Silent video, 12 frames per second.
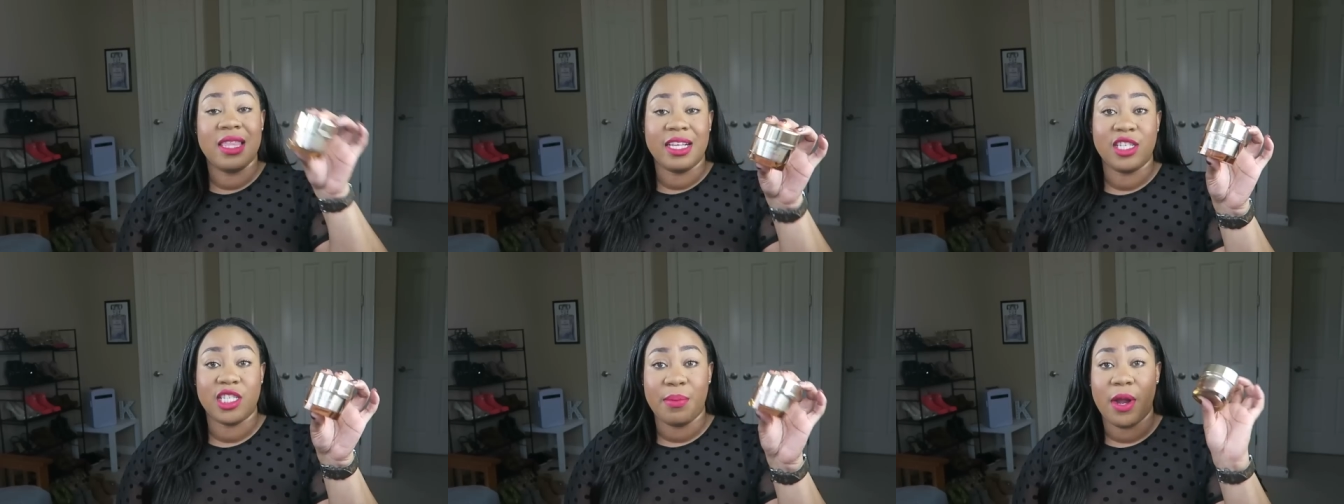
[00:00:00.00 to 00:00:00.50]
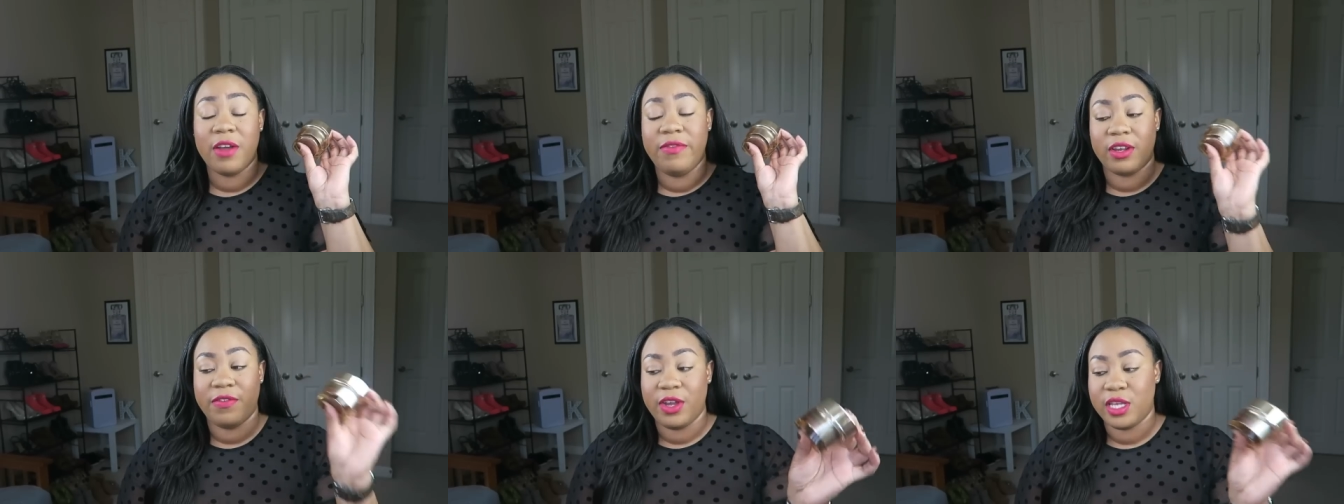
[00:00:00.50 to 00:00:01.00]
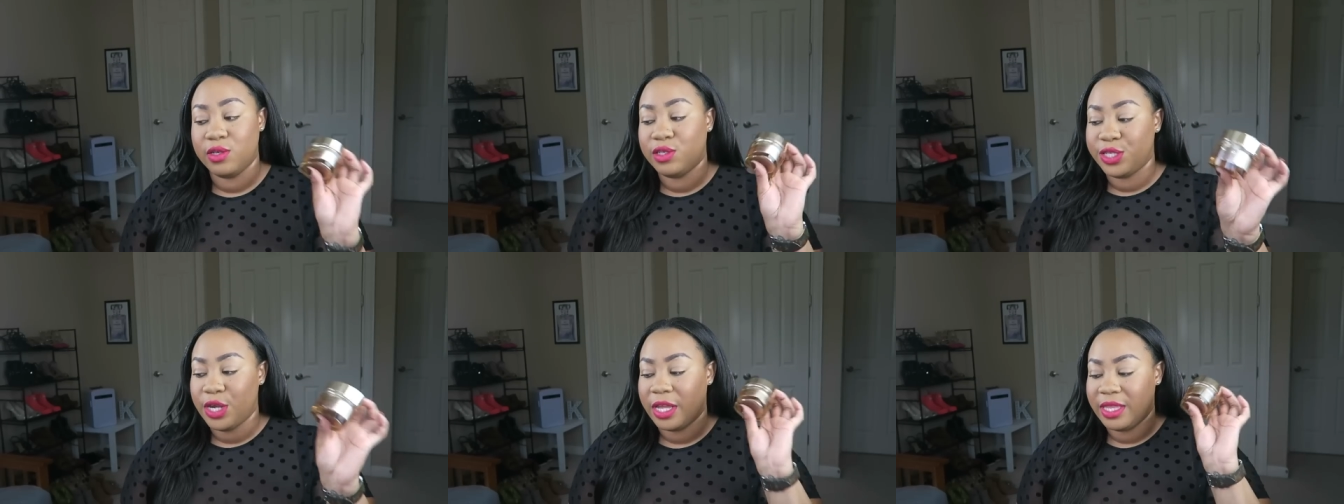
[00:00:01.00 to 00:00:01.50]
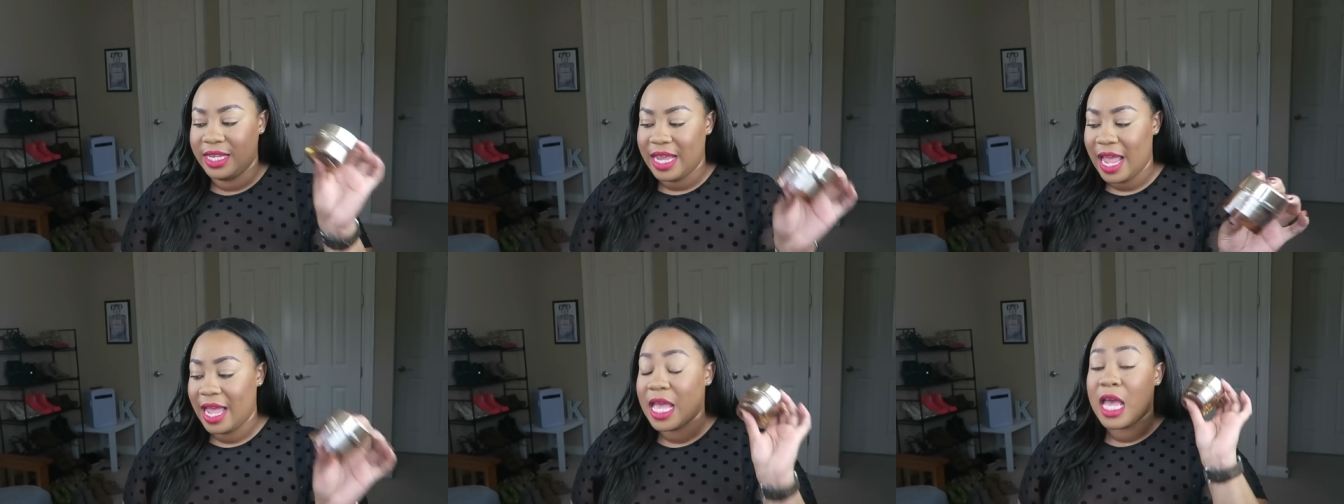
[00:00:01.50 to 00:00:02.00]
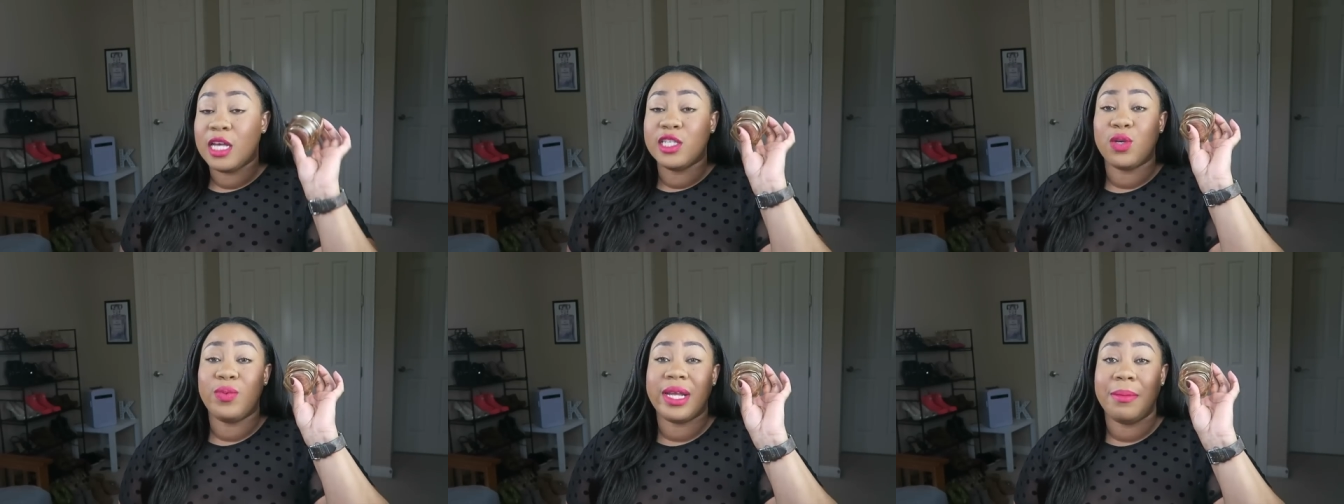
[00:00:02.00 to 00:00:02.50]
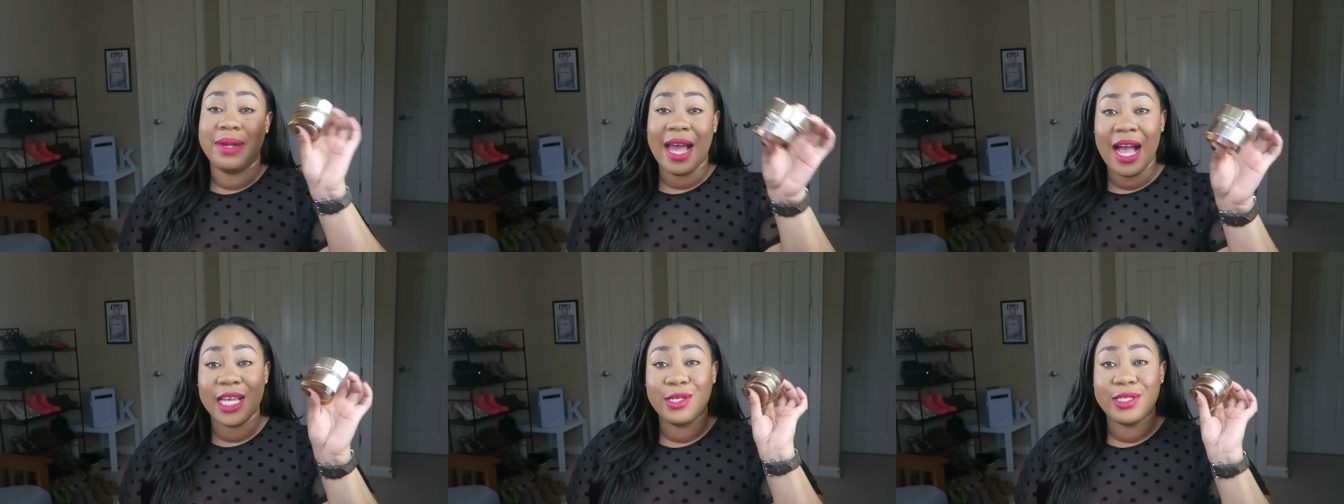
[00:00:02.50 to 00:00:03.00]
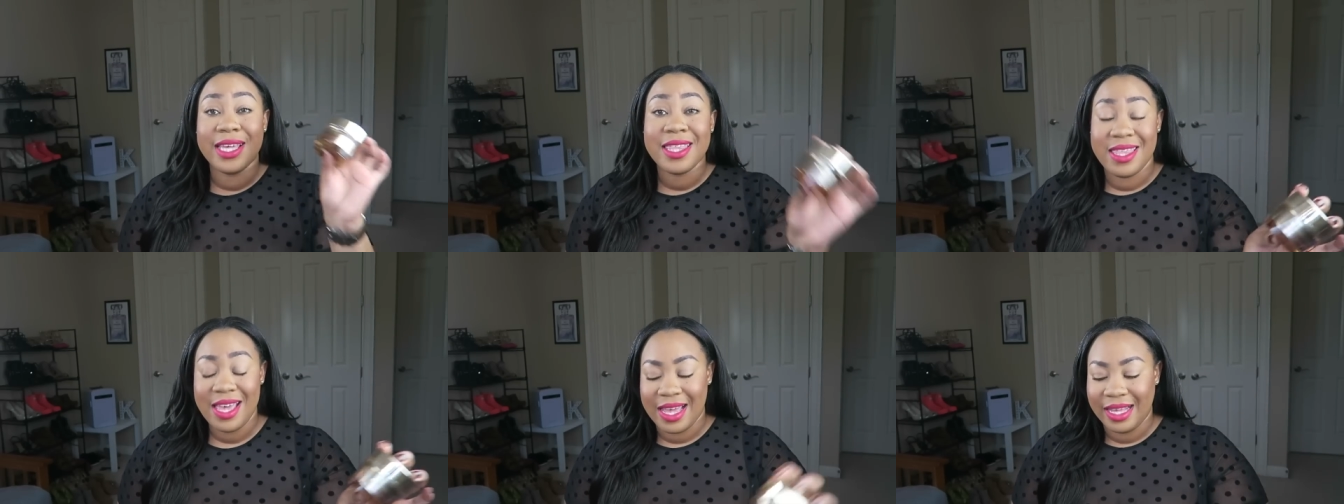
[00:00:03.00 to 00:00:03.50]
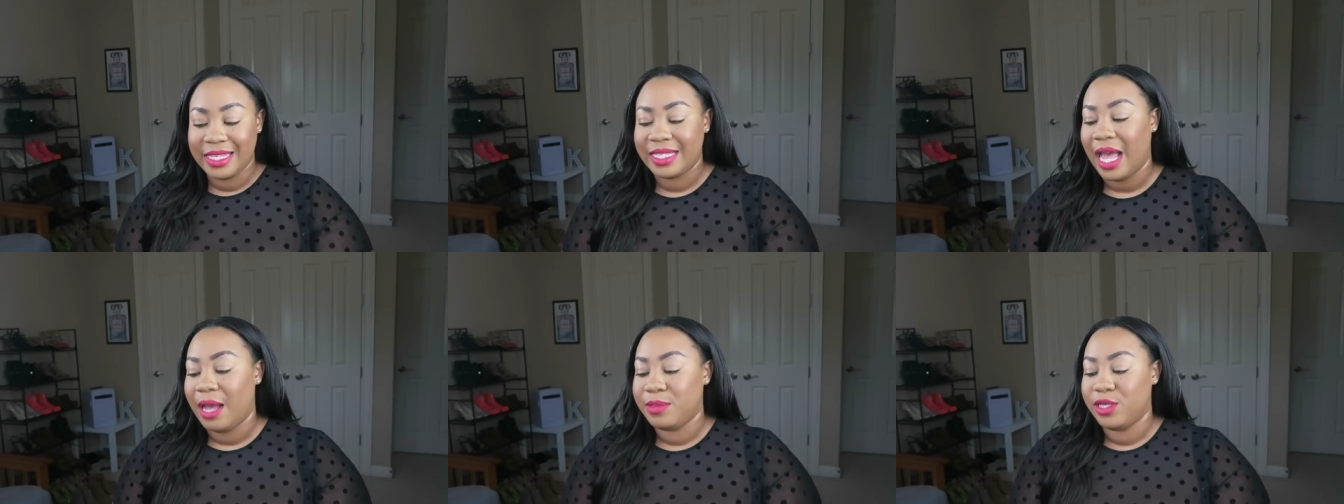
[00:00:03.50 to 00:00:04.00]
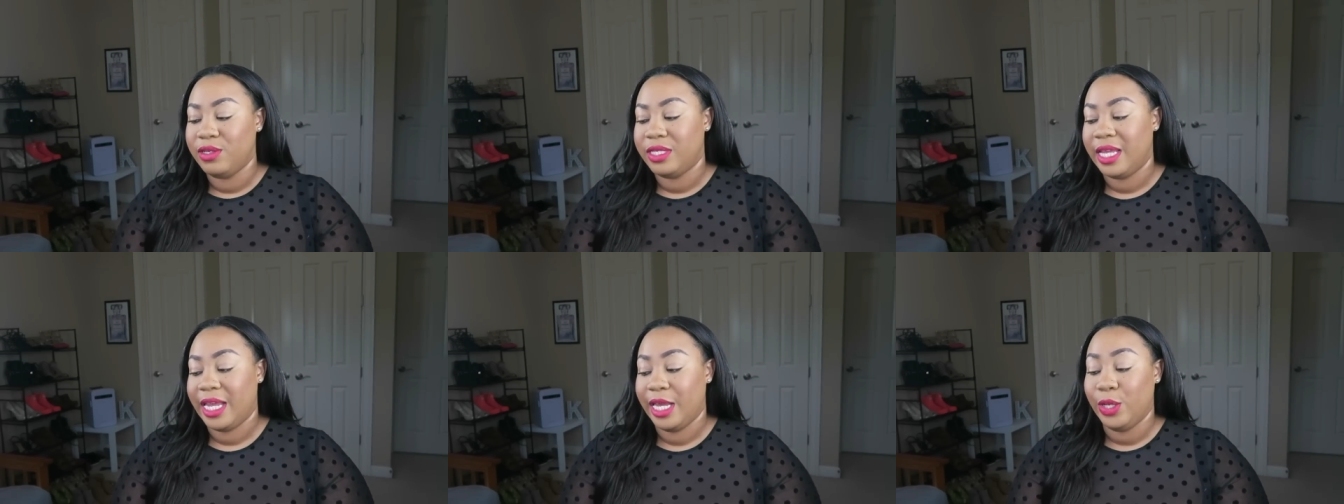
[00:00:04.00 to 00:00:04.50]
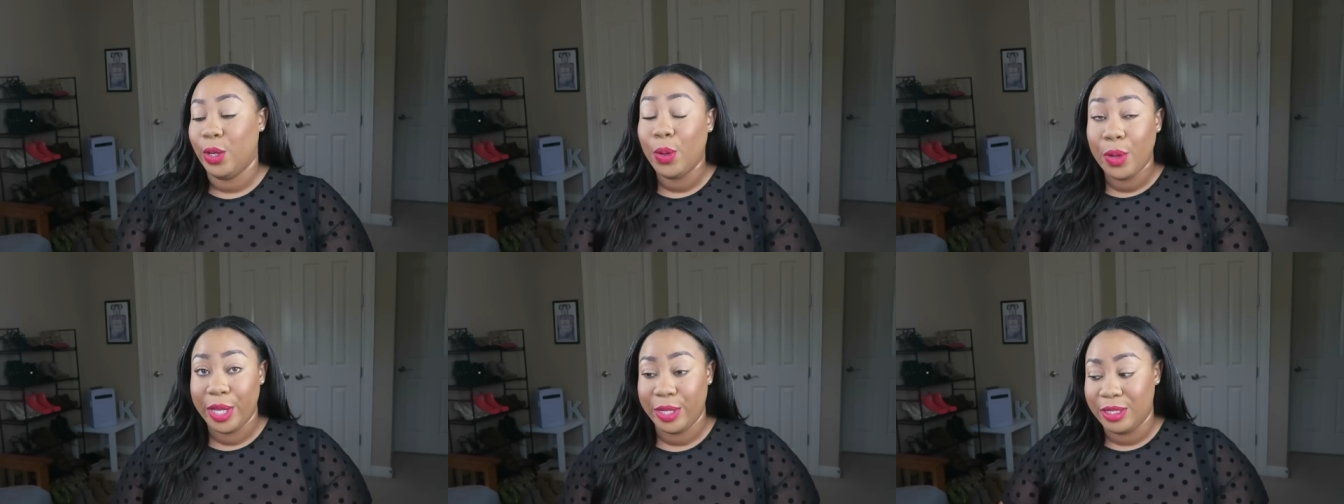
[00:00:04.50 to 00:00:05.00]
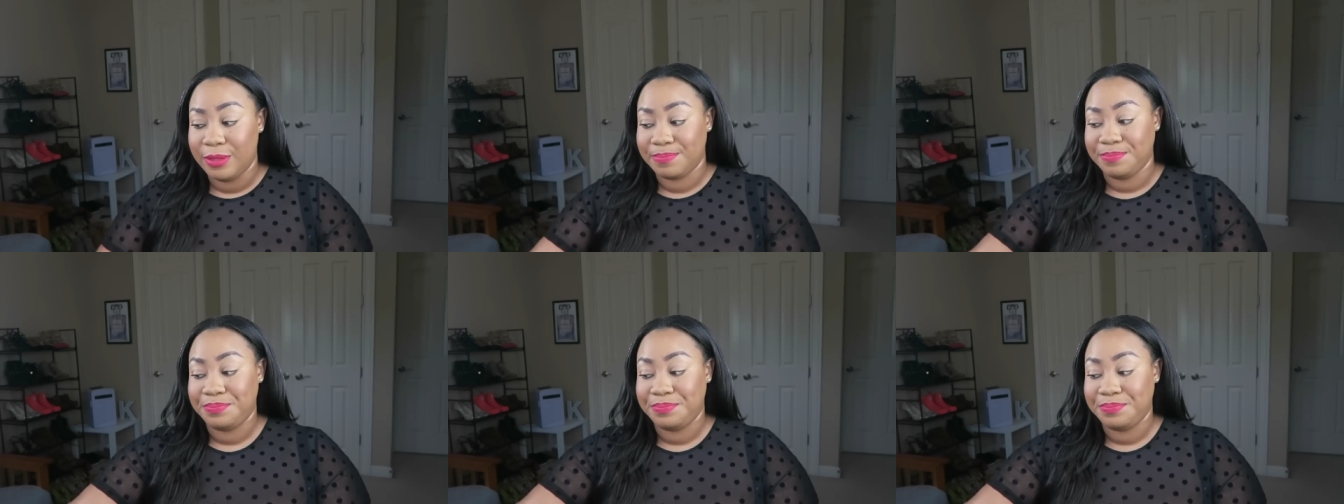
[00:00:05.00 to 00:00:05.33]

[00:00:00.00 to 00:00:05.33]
this is perfect for use during the day. So when I'm not using this, I'm using an oil.